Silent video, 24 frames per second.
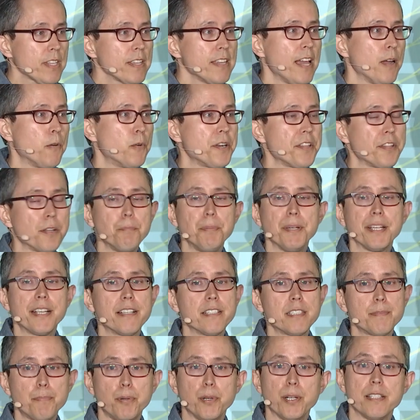And one of the
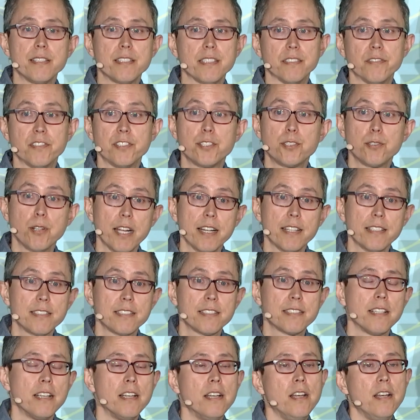biggest points of
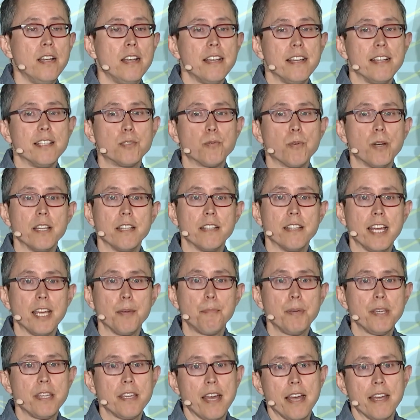stress is when
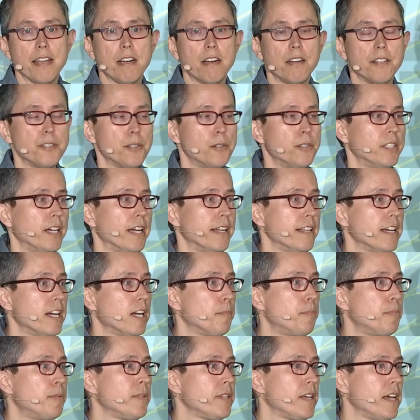AP, AR don't line
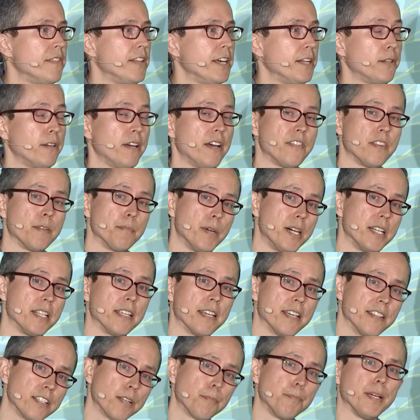up and they don't have the
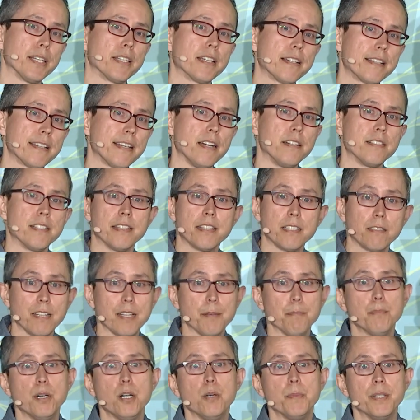money in their bank account at the
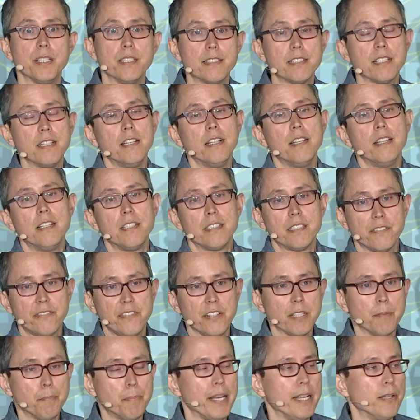right moment to
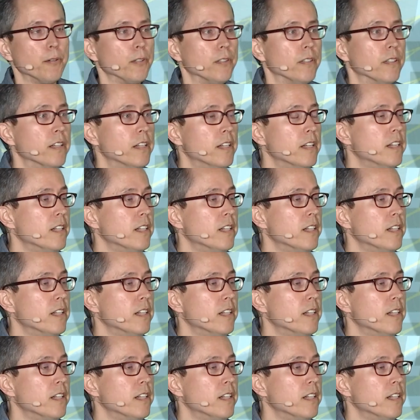fund payroll.